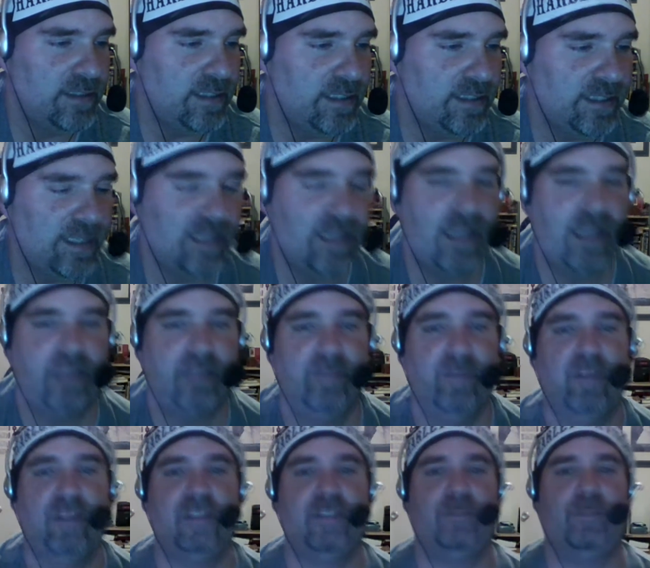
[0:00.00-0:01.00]
Uh,
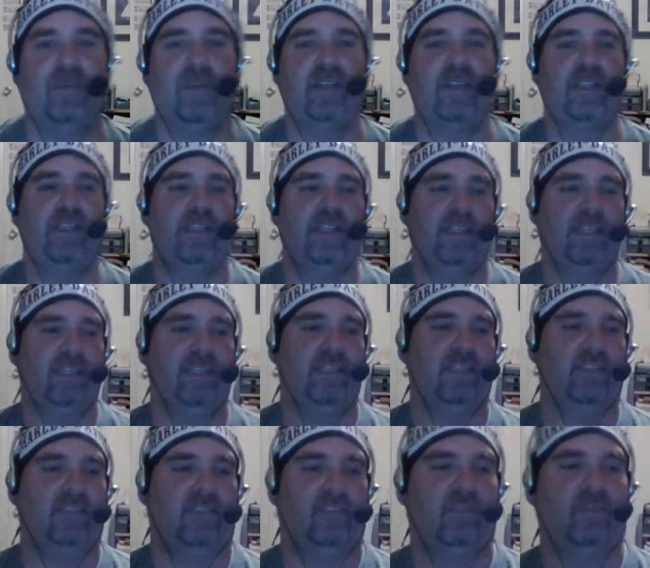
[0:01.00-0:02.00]
Roman Reigns eventually
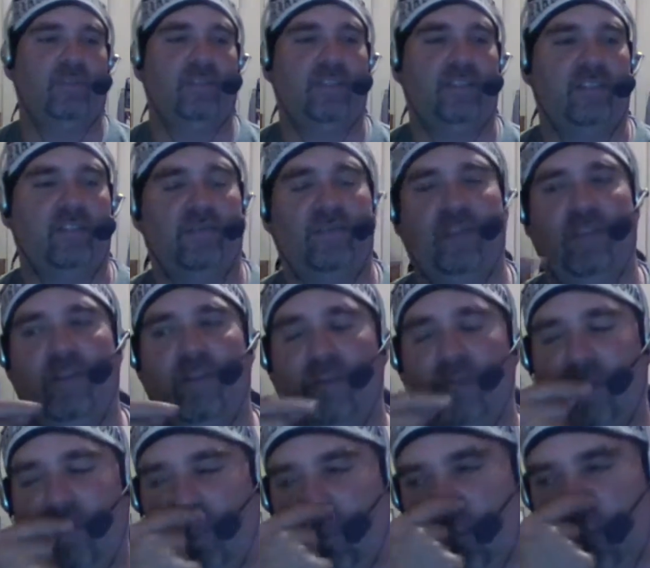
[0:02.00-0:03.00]
he, he gets in his
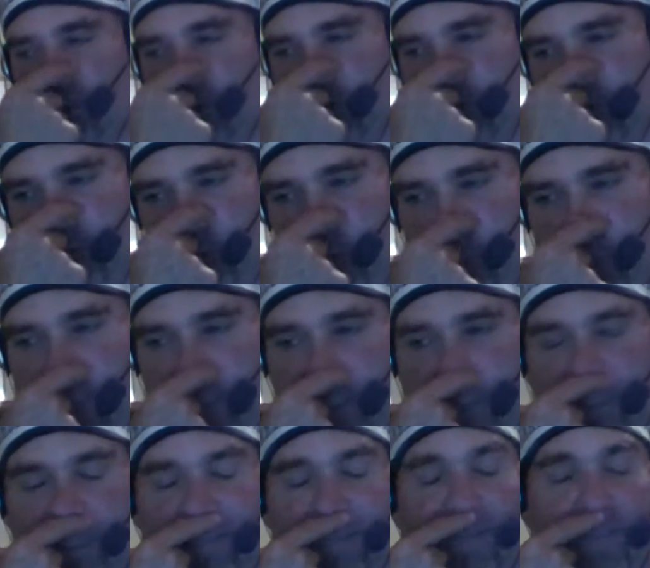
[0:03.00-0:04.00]
uh, standing clotheslines
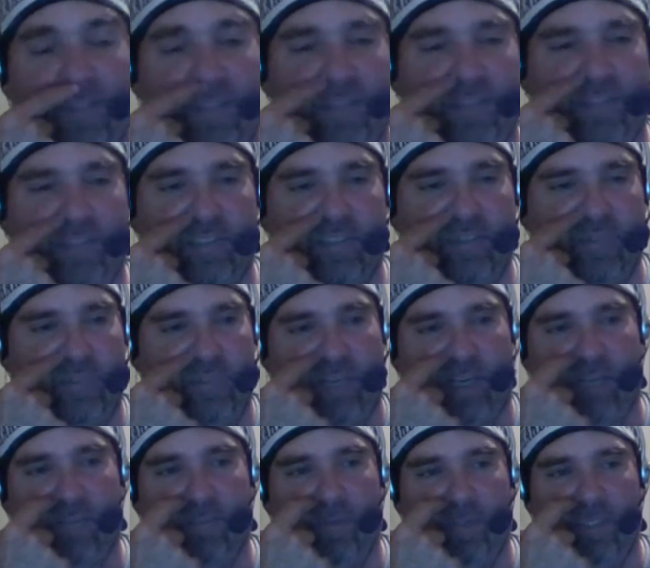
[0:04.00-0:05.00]
for the ten count.
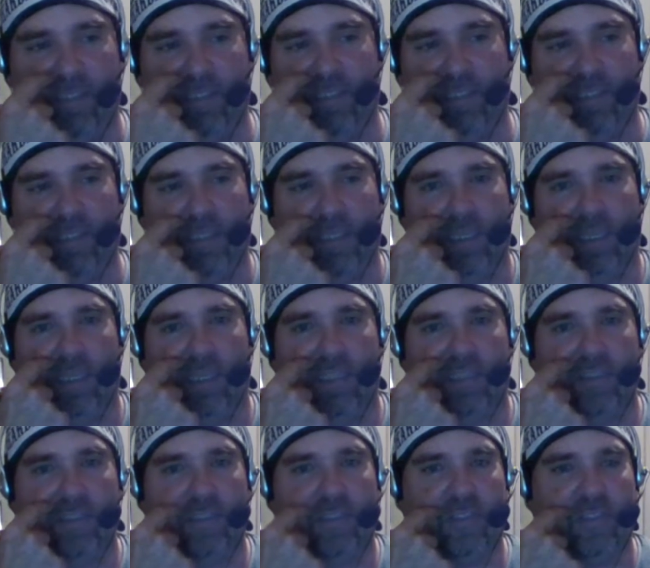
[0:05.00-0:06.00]
Shinsuke
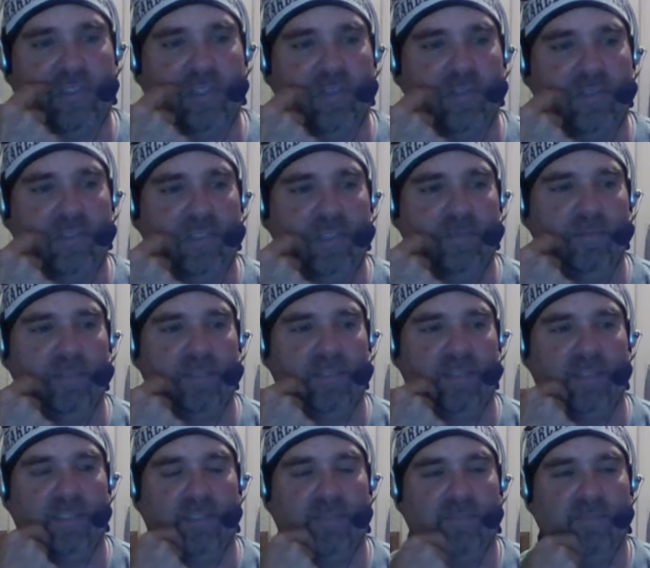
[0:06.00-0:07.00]
Nakamura is brilliant
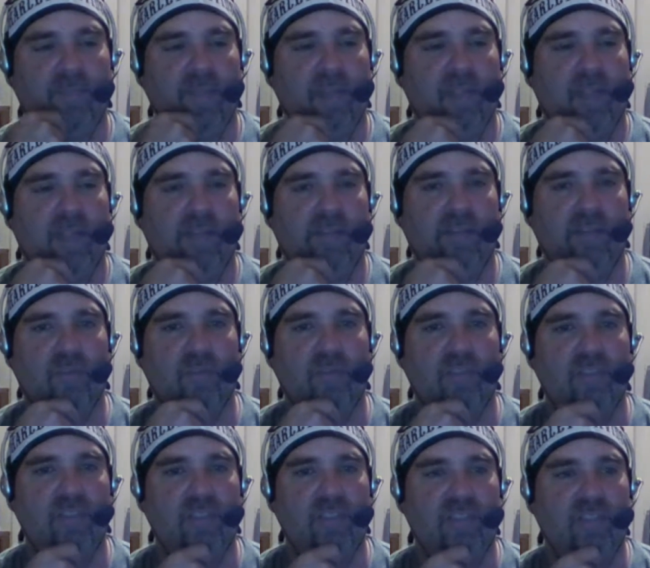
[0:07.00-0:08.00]
in his jiu-jitsu,
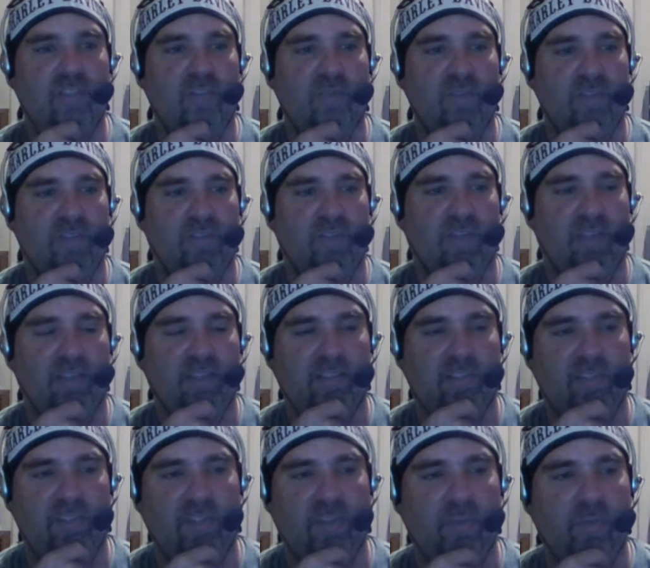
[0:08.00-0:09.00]
though. He goes into it.
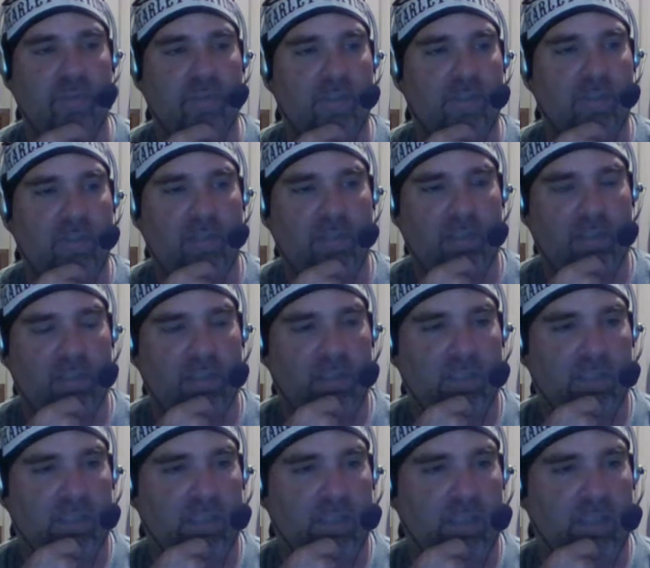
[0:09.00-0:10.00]
He somehow transitions to
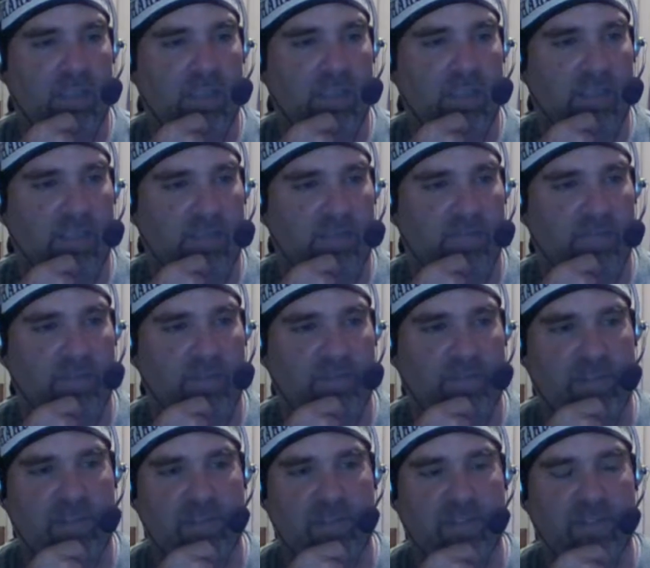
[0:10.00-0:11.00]
an armbar. He did
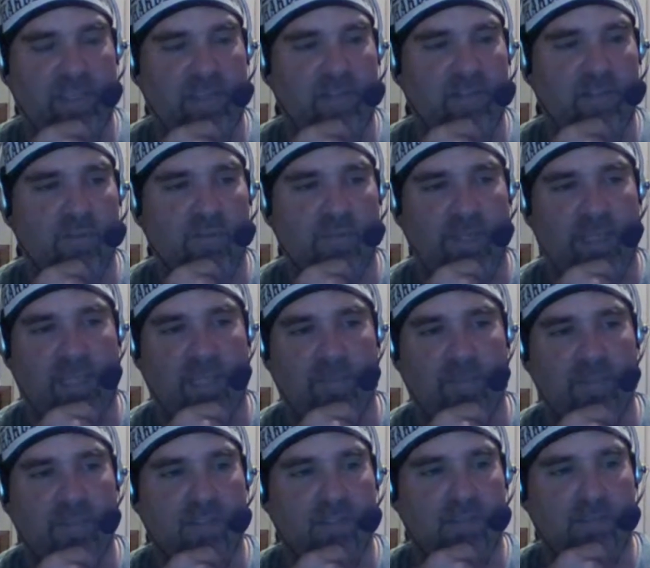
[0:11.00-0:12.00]
so
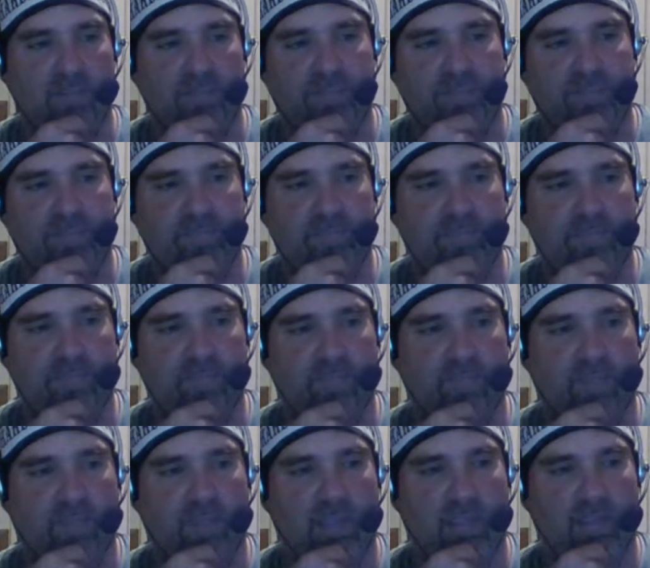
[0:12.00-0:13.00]
seamlessly. Then
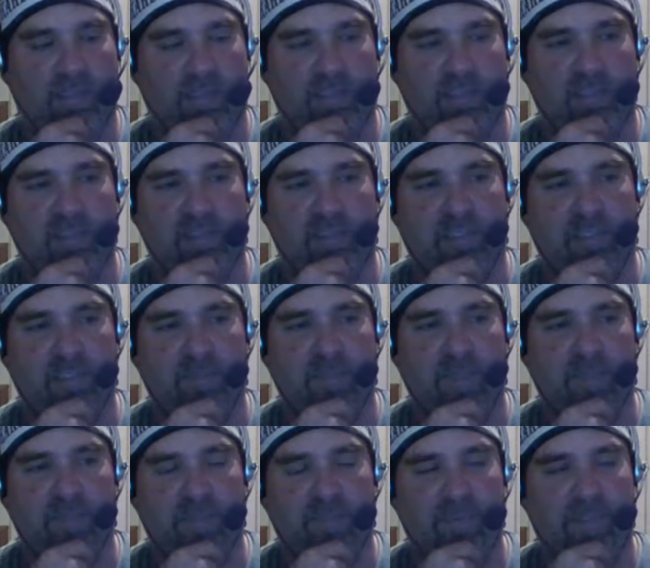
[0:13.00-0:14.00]
he went into a
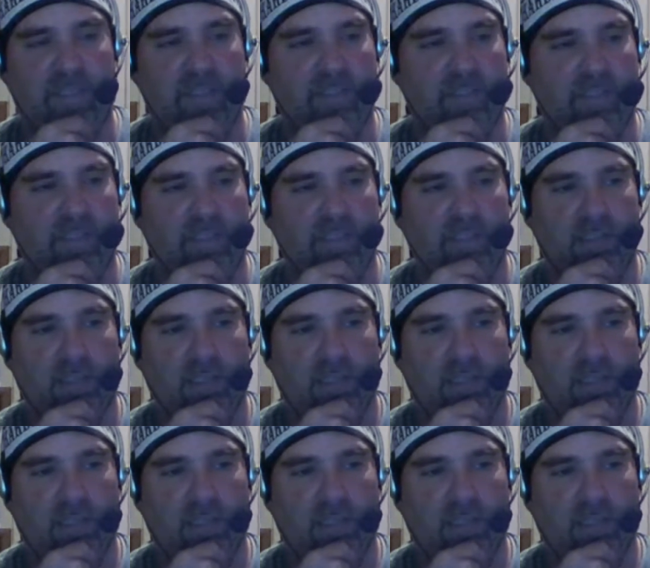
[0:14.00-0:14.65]
triangle choke.